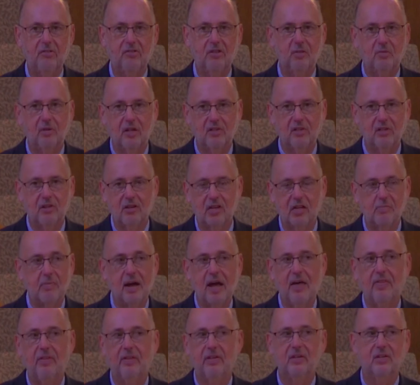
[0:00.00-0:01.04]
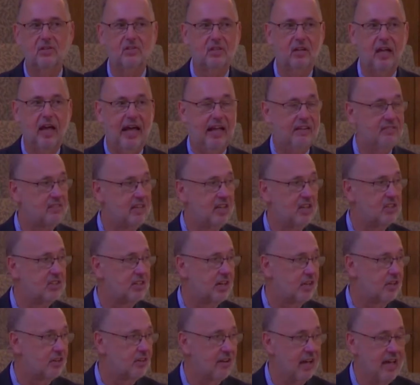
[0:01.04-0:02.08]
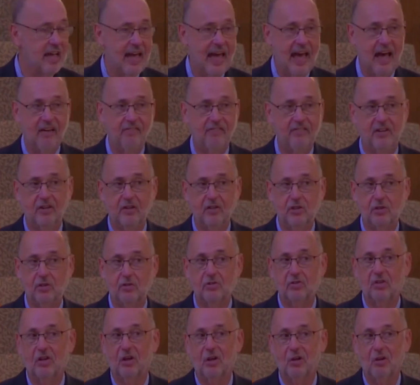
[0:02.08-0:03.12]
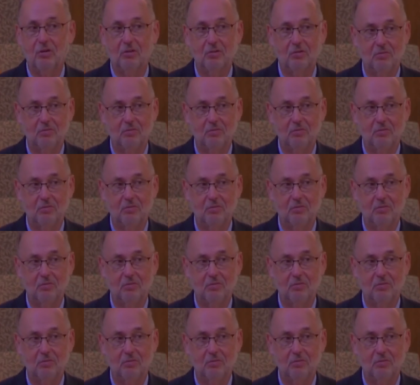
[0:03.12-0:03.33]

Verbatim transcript: you, as the early Methodists ask each other, How fares your soul?